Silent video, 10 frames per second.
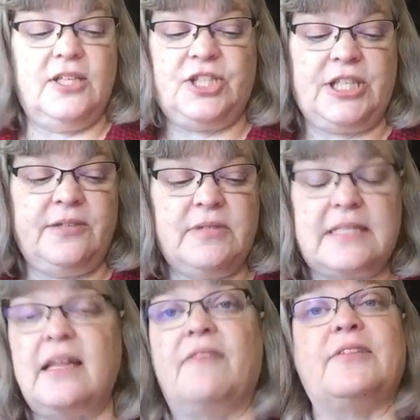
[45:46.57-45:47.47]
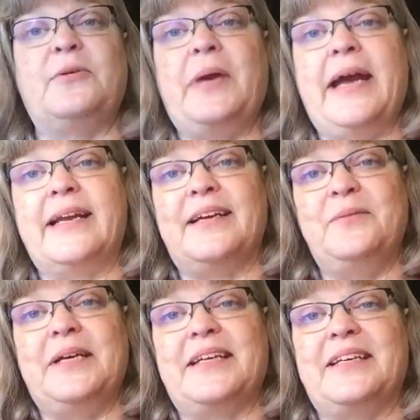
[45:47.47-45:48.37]
she was lovely. We had a,
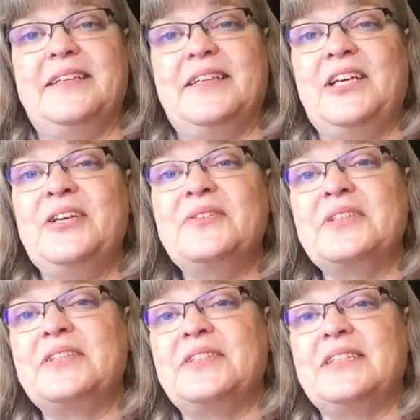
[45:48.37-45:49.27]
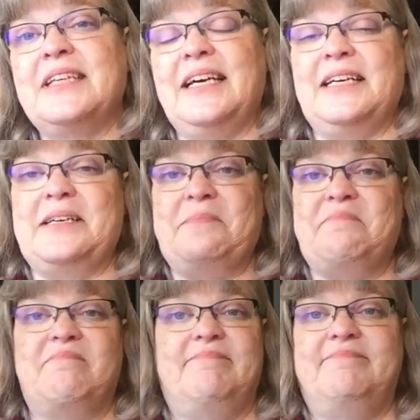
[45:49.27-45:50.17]
we had a cute little
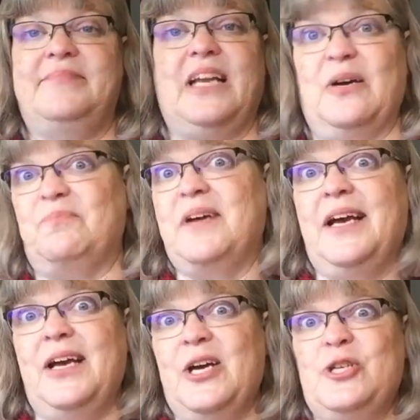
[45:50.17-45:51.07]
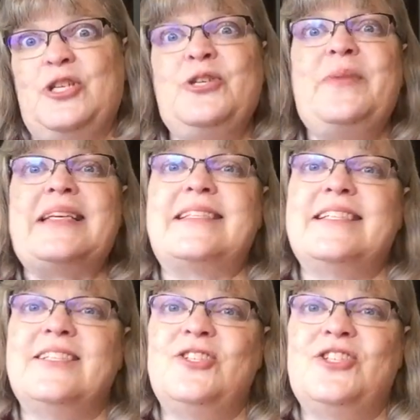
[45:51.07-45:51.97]
um, you know, two
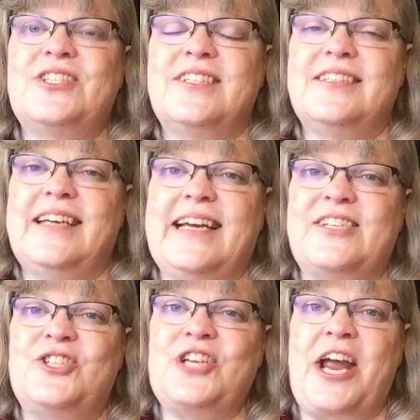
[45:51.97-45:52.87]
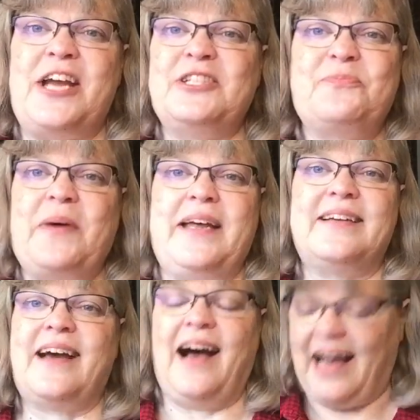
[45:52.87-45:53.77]
message exchange, but
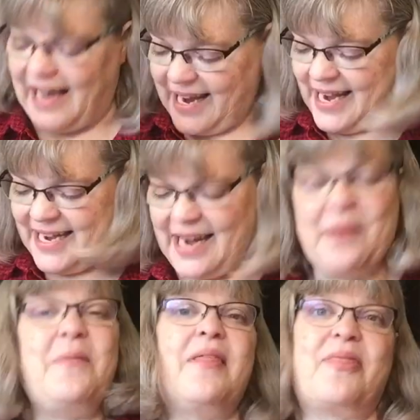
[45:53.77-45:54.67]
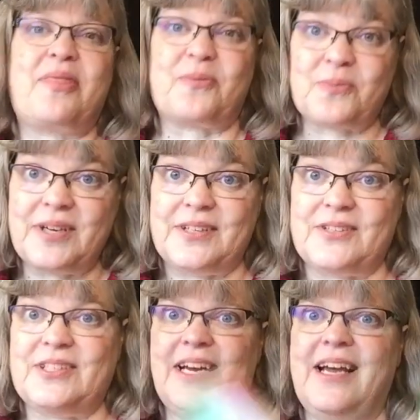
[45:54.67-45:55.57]
I am
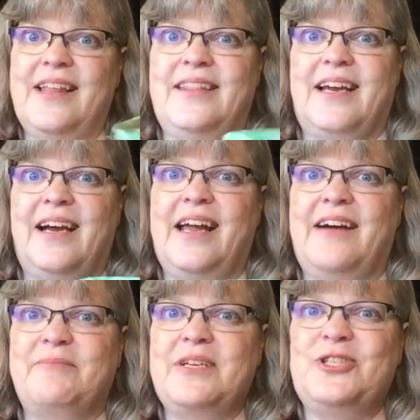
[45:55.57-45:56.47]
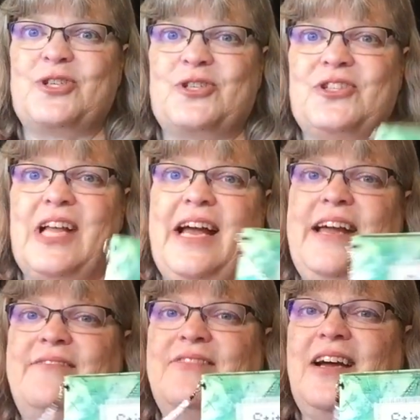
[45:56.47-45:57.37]
thrilled that I have my journal. I
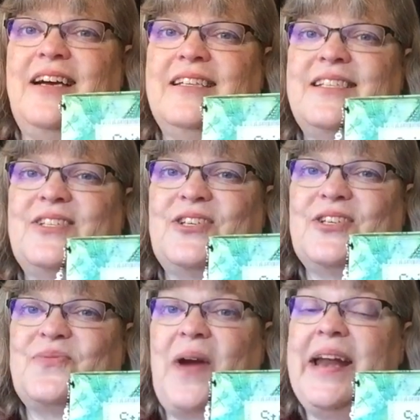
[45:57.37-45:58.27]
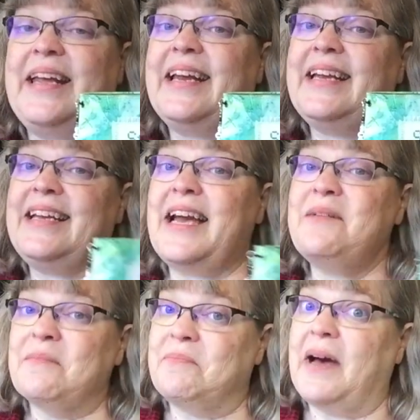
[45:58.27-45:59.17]
have not started writing in it yet,
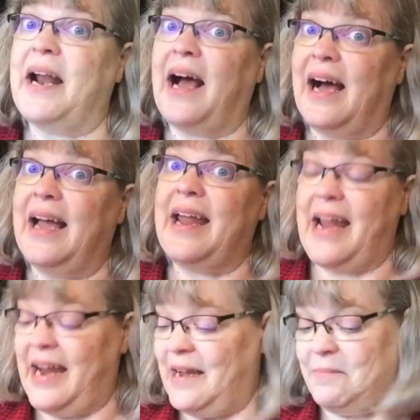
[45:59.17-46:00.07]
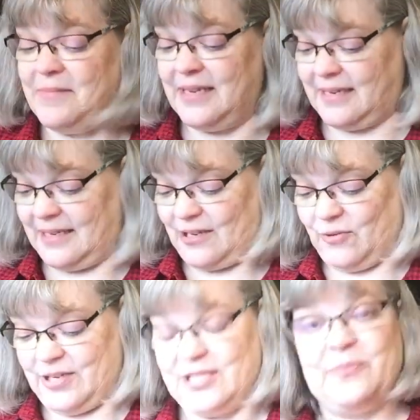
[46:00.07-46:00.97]
but I am
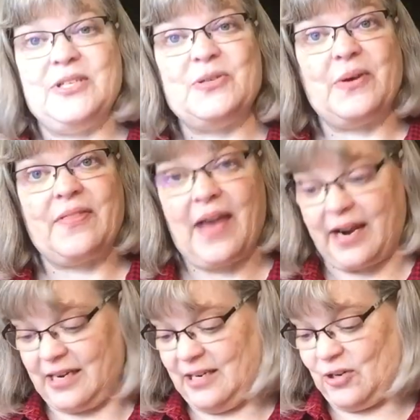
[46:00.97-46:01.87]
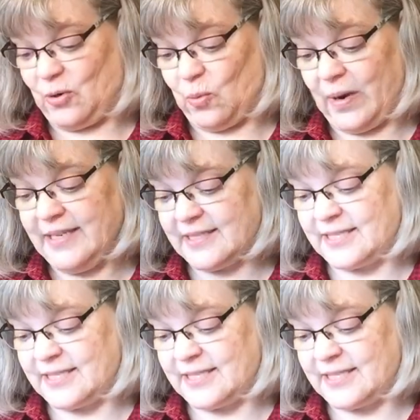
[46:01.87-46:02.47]
going to be doing that quite